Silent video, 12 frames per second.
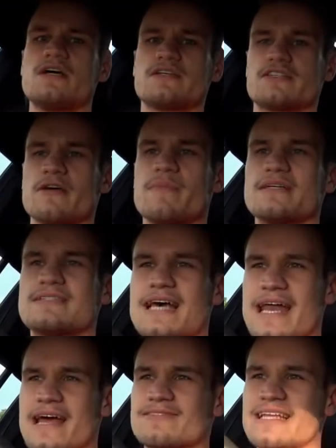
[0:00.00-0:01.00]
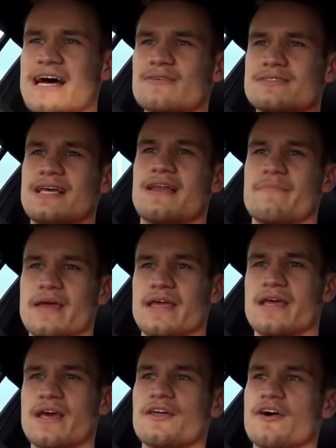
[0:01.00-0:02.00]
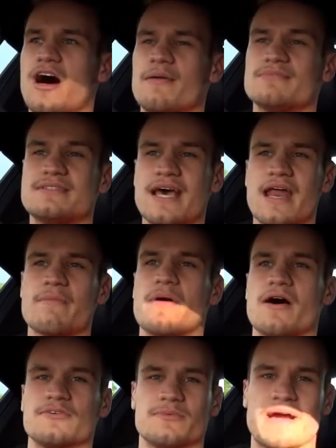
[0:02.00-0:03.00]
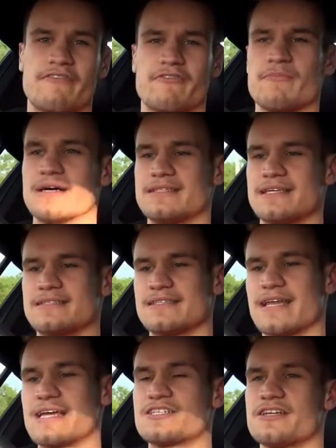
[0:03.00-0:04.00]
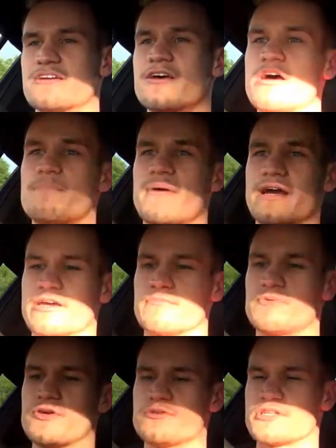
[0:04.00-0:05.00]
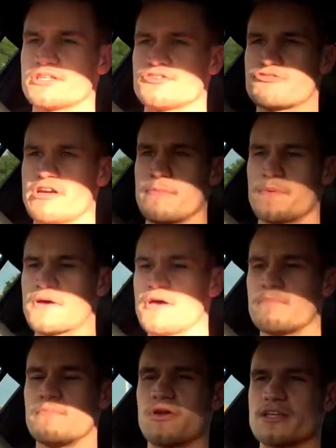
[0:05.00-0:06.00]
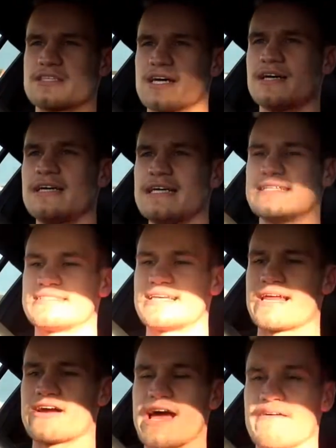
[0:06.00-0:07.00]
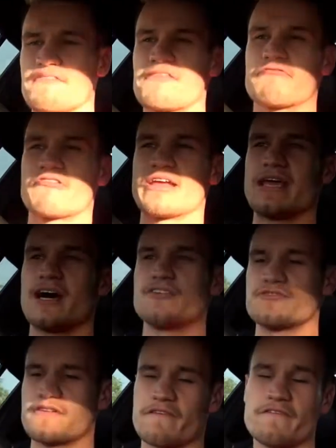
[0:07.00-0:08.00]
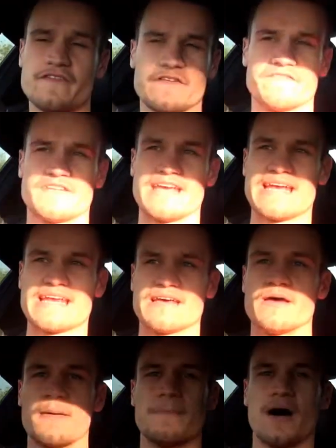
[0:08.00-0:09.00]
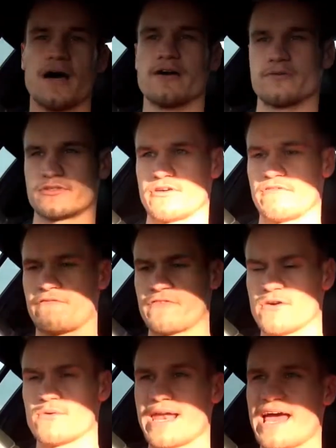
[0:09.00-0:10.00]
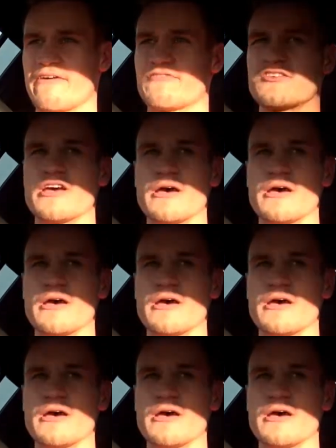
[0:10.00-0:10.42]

So my sat-nav's now telling me that I'm 10 miles away from my destination. My computer trip monitor is telling I have 315 miles of fuel left,